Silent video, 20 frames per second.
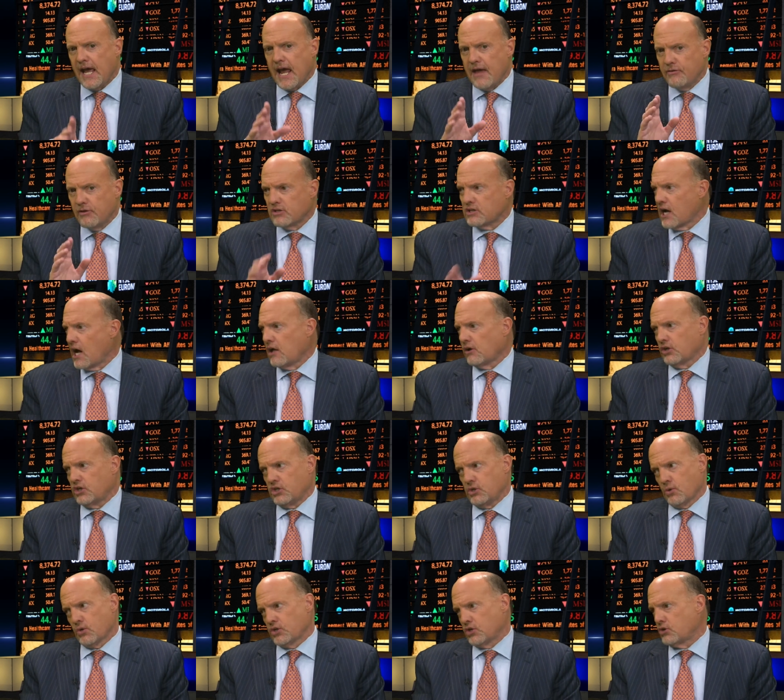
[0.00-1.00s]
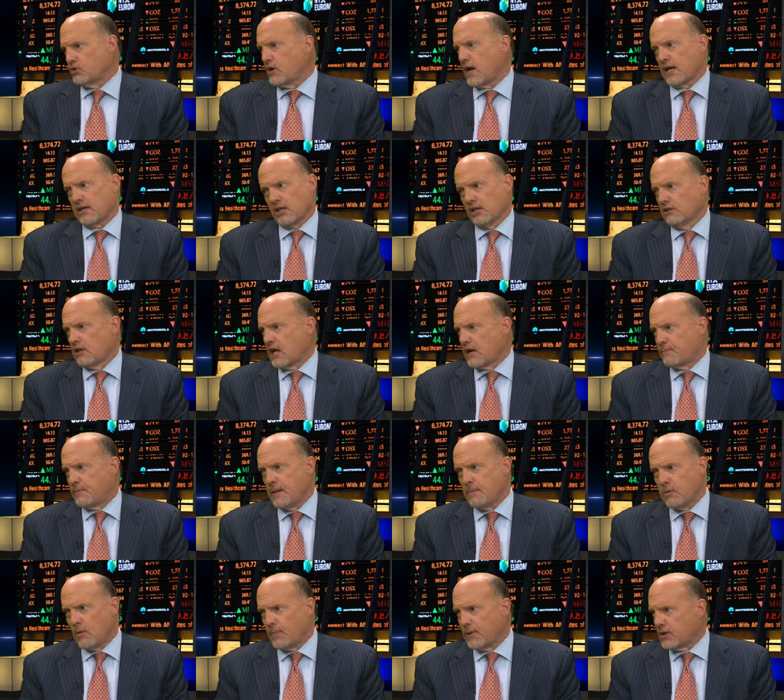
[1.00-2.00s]
And the dollar store's attracting a lot of
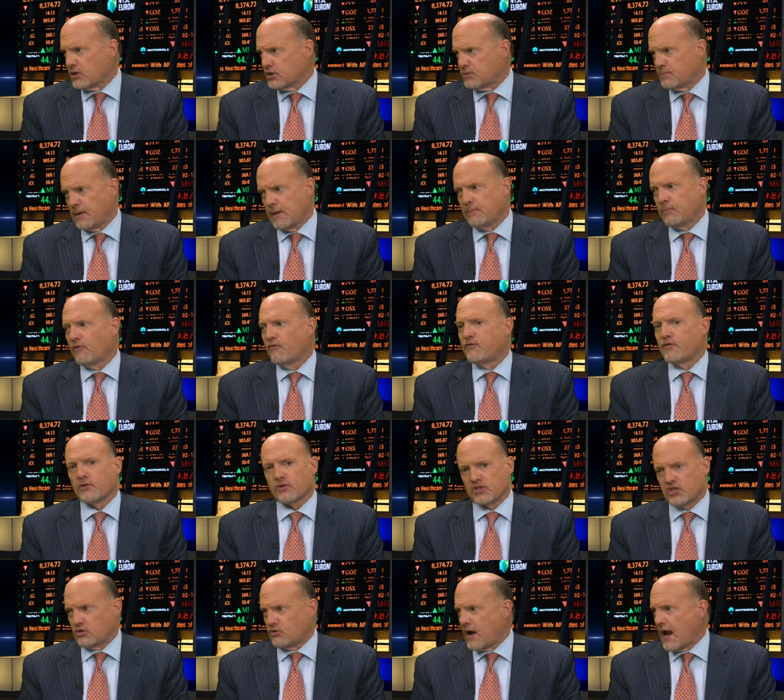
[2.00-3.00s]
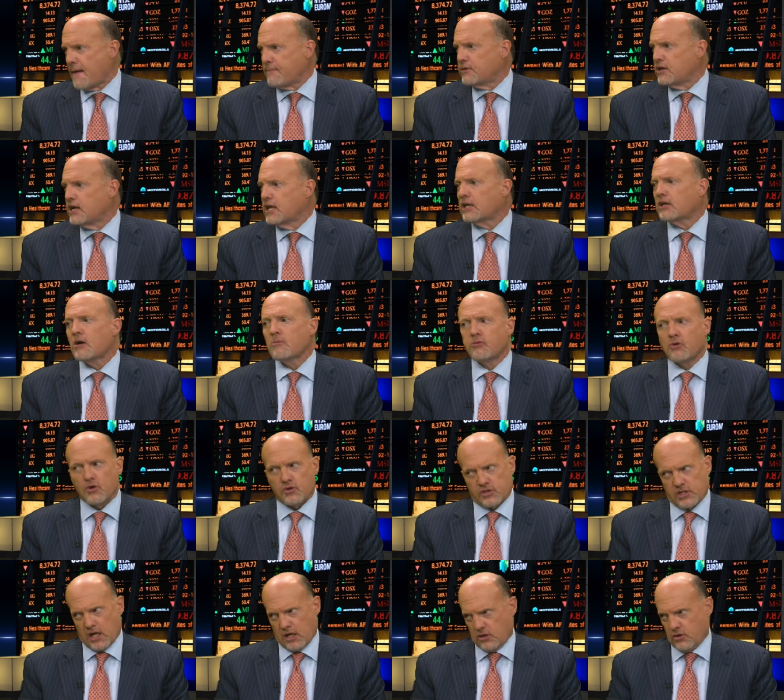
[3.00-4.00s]
people because people feel strapped and income
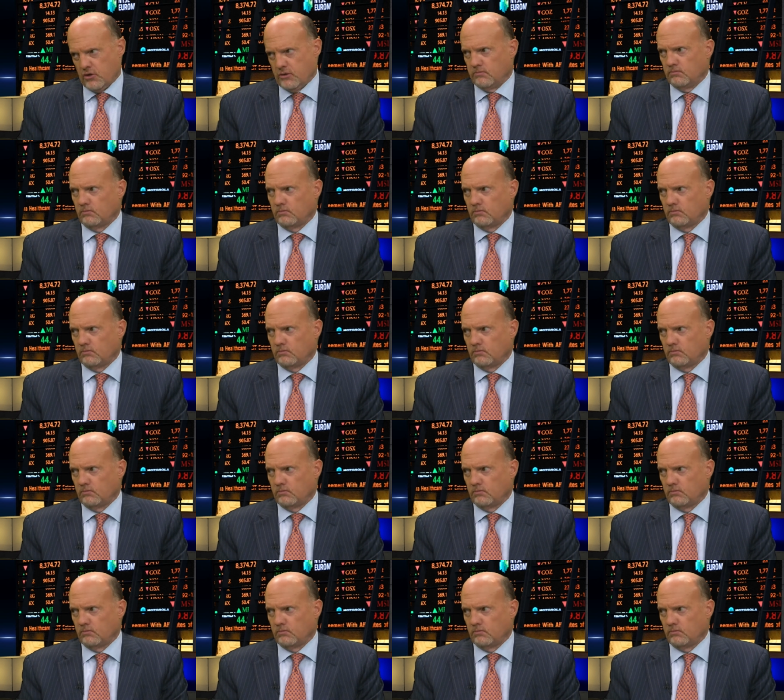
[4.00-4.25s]
growth's not good.